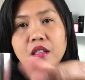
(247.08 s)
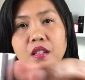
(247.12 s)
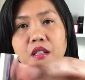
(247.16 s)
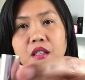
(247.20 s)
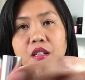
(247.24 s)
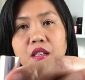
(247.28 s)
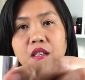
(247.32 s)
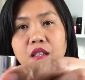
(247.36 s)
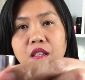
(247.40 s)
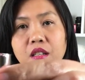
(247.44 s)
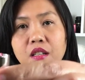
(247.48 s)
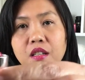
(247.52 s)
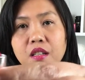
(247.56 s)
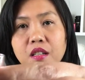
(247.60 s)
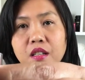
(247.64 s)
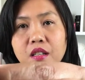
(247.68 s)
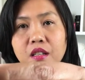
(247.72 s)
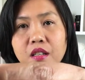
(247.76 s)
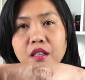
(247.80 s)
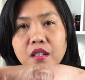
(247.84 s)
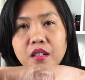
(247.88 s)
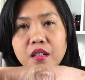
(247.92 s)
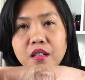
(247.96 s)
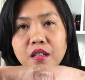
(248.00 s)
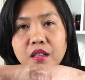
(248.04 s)

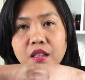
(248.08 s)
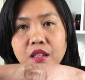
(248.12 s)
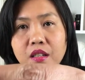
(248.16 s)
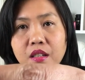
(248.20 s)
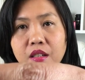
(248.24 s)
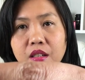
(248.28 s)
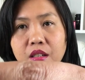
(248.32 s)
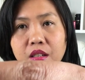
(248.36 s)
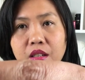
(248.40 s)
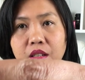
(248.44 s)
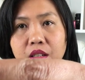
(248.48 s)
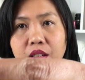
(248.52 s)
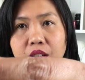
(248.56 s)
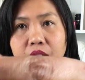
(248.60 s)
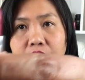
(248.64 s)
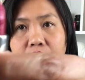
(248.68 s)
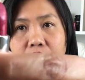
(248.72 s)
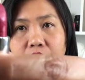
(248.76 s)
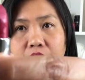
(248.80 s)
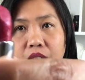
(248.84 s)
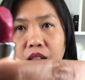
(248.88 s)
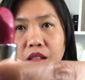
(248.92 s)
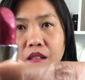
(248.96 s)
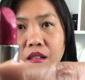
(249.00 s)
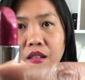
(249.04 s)

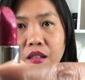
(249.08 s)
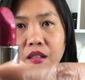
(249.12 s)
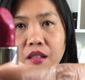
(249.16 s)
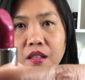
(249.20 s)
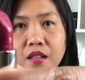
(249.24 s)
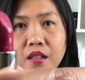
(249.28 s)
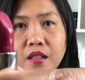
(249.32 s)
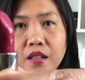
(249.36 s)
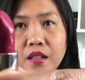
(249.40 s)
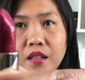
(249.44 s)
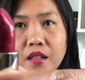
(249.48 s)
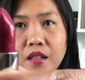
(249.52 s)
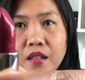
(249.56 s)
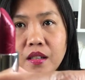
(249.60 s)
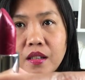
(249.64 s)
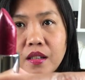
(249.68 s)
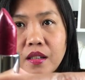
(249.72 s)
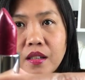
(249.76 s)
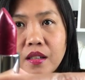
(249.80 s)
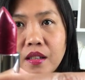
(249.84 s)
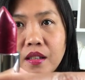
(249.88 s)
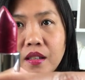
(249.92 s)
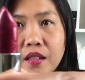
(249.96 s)
[no speech]